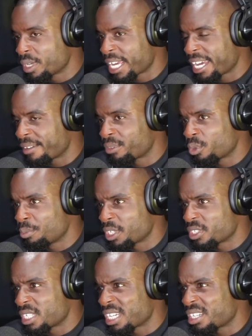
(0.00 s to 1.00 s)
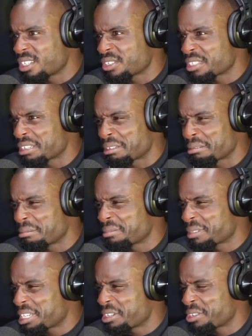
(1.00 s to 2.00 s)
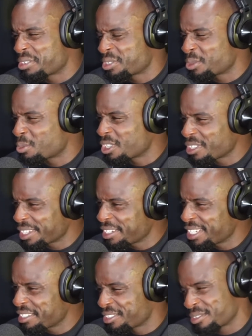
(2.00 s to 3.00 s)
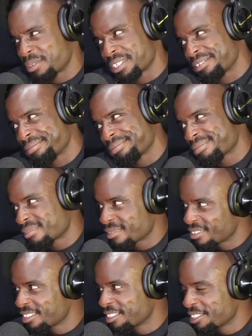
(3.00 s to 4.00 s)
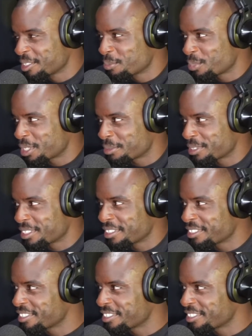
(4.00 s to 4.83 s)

and a half, three months down, I was like, kind of hurts to walk at night. So I'm like, mm, yeah, probably